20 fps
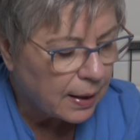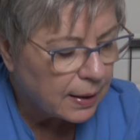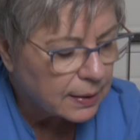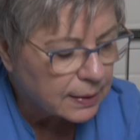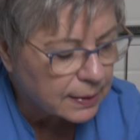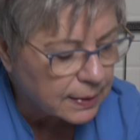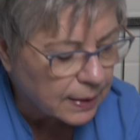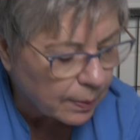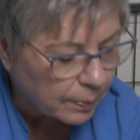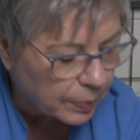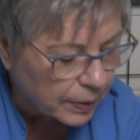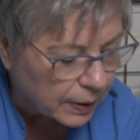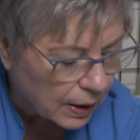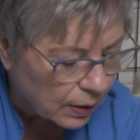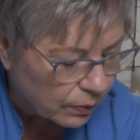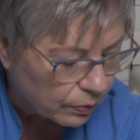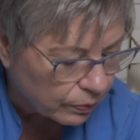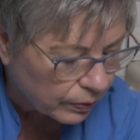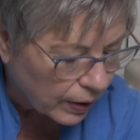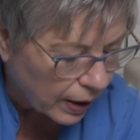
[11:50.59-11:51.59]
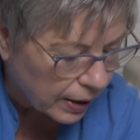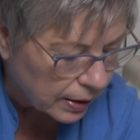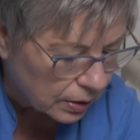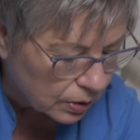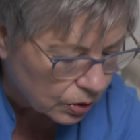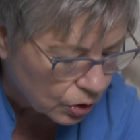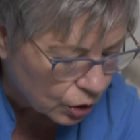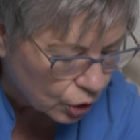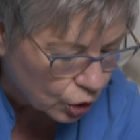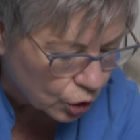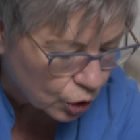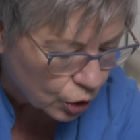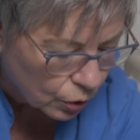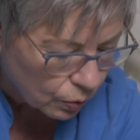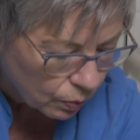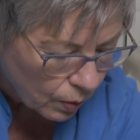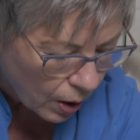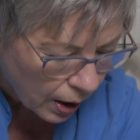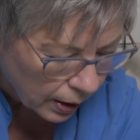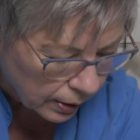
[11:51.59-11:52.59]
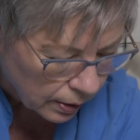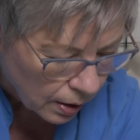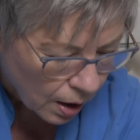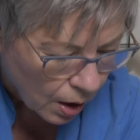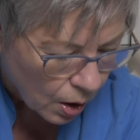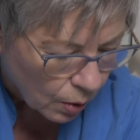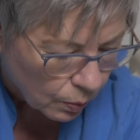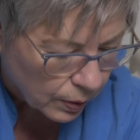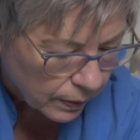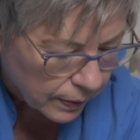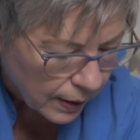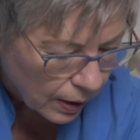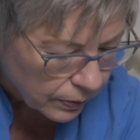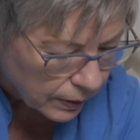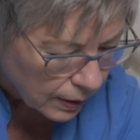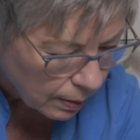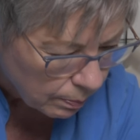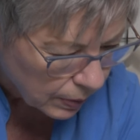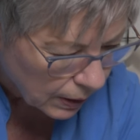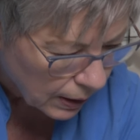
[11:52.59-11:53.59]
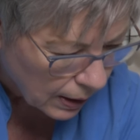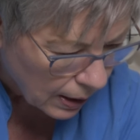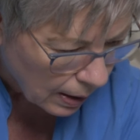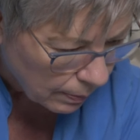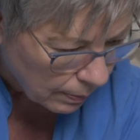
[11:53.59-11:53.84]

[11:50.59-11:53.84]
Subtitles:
something fun to chew on without them being